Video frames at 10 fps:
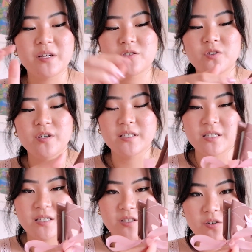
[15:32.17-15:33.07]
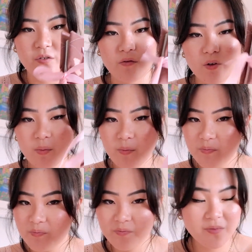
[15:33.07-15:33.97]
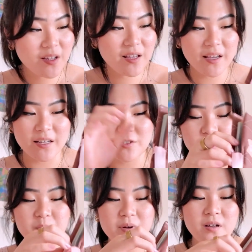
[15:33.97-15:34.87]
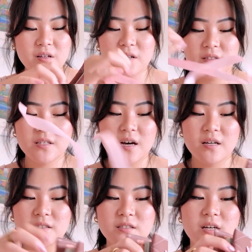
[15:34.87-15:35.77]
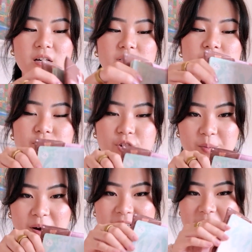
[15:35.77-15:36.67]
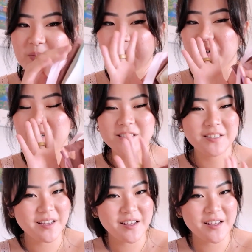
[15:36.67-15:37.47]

It's so easy to just go floop It's open, done, show passport,